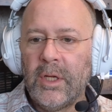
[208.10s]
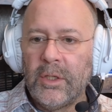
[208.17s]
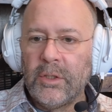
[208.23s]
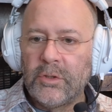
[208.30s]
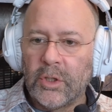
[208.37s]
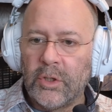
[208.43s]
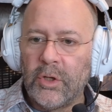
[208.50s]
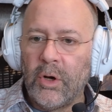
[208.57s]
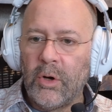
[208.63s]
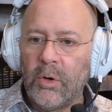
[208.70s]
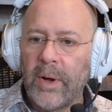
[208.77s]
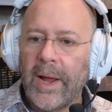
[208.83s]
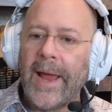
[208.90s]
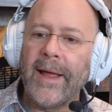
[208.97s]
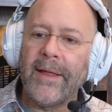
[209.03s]
to know
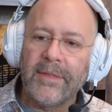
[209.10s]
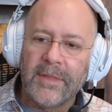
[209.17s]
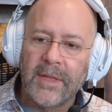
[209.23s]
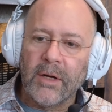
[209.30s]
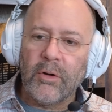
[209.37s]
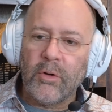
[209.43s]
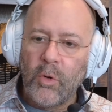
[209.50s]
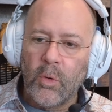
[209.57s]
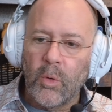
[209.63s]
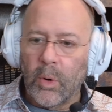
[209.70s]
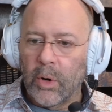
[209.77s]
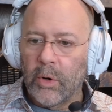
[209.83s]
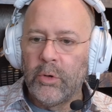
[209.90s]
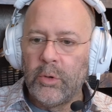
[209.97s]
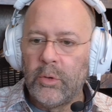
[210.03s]
at their
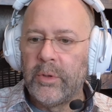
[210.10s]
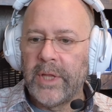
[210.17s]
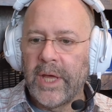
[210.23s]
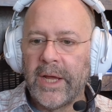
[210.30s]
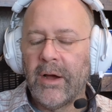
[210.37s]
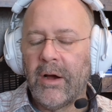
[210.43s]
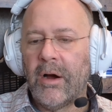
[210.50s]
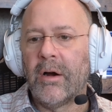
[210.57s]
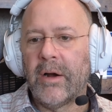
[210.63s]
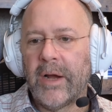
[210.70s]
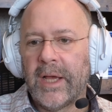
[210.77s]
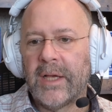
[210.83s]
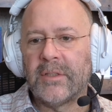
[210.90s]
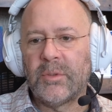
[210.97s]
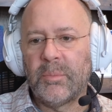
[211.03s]
core who they are
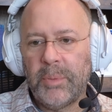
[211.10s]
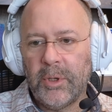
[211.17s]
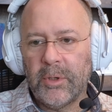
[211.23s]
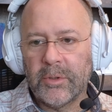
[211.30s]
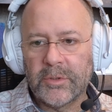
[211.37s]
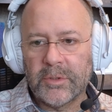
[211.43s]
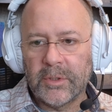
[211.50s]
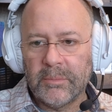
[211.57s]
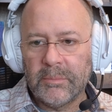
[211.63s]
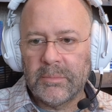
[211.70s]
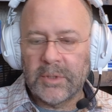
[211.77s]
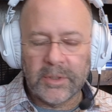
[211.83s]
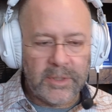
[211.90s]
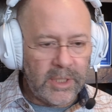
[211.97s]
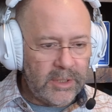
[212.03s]
as a person,
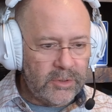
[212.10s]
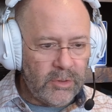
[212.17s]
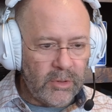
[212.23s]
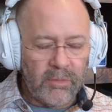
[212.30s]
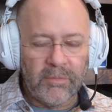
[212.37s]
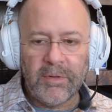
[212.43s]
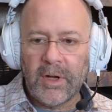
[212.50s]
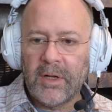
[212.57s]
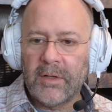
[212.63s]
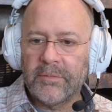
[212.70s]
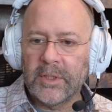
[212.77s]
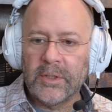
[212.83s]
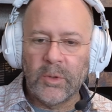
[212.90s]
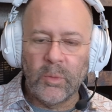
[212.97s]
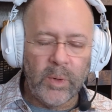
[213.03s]
the things they're involved
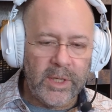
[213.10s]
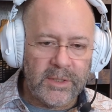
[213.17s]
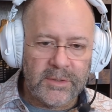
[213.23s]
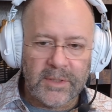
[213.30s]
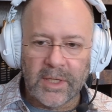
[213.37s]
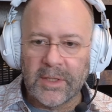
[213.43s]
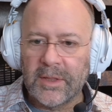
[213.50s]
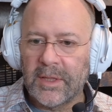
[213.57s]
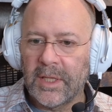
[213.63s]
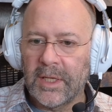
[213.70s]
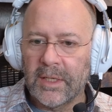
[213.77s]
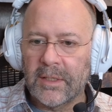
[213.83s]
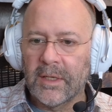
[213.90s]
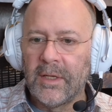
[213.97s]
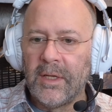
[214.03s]
in, the ways they
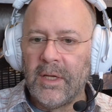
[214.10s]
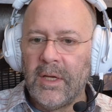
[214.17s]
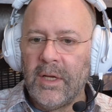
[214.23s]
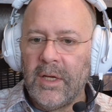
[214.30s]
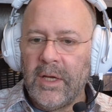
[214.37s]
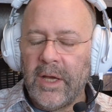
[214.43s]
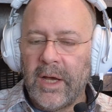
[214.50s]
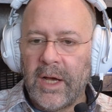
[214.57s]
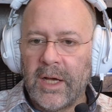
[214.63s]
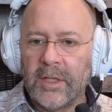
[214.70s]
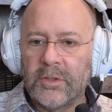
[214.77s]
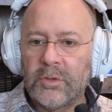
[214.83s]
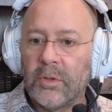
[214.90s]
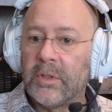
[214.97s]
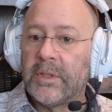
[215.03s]
think, uh,
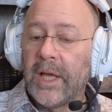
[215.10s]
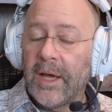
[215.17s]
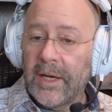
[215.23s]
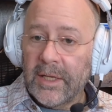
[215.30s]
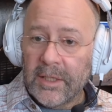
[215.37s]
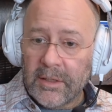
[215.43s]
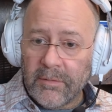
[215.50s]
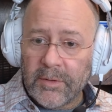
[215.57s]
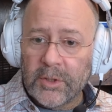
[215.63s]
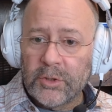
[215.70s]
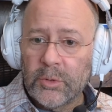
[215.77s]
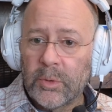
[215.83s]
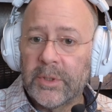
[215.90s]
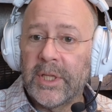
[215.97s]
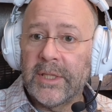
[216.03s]
so that that
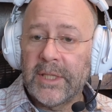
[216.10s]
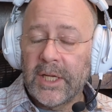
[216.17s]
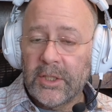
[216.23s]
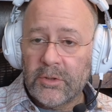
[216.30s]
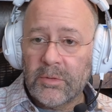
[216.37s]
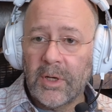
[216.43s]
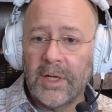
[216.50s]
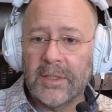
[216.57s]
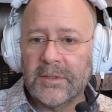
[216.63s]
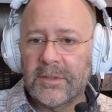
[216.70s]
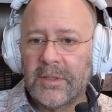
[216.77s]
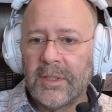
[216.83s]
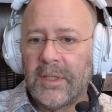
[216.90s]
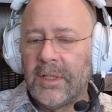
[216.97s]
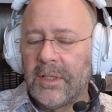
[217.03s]
individual that they trust
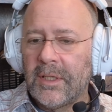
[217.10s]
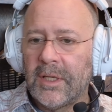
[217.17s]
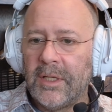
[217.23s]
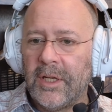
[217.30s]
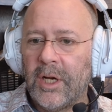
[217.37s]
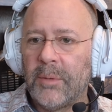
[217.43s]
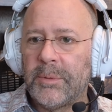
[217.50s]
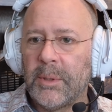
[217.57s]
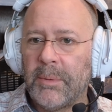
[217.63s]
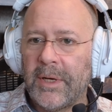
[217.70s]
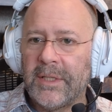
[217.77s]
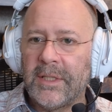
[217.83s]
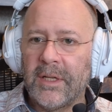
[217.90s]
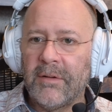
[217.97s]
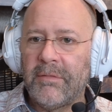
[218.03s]
can help them
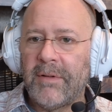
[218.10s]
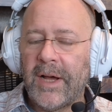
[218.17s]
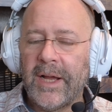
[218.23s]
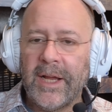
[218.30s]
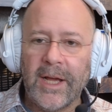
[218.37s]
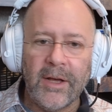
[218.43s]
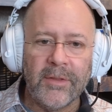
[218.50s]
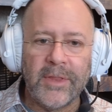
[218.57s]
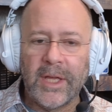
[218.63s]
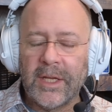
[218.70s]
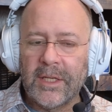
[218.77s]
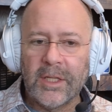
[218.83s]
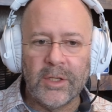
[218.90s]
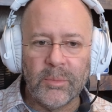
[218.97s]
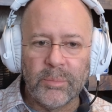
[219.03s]
identify how they
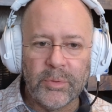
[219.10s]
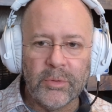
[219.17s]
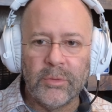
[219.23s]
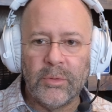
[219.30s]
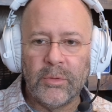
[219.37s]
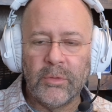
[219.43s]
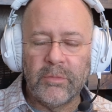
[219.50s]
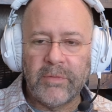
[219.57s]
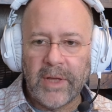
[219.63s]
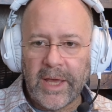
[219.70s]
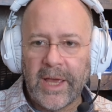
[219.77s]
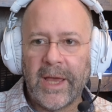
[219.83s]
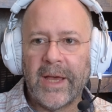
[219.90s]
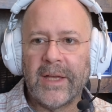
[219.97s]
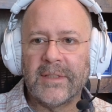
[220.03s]
can improve
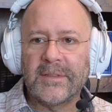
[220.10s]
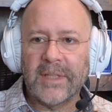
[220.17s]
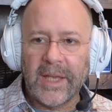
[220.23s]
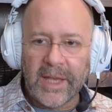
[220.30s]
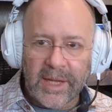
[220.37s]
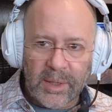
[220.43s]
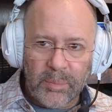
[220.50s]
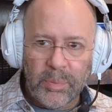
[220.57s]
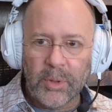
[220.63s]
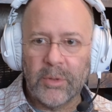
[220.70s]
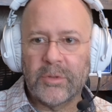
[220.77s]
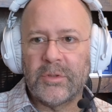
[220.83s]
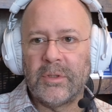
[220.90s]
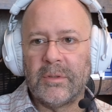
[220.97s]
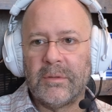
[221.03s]
as a
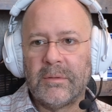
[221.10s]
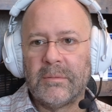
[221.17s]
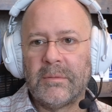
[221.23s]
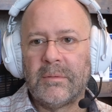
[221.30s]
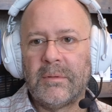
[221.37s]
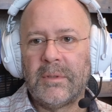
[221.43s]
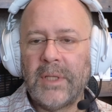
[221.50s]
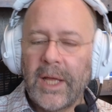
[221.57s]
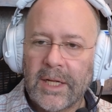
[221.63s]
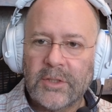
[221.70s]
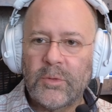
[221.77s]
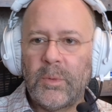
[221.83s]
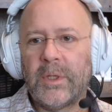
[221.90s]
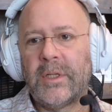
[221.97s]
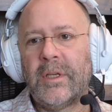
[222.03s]
person. That's
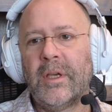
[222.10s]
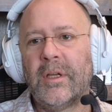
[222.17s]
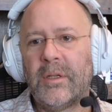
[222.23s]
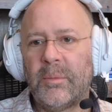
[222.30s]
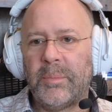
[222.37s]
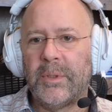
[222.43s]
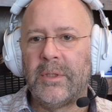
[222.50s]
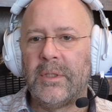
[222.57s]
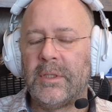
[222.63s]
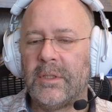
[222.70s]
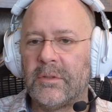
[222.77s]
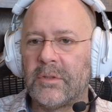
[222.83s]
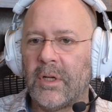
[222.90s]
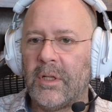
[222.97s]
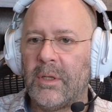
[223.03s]
what accountability
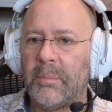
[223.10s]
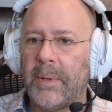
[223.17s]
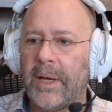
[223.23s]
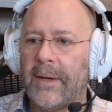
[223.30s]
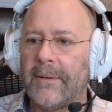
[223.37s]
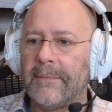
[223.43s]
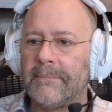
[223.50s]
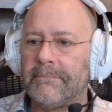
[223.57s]
is all about.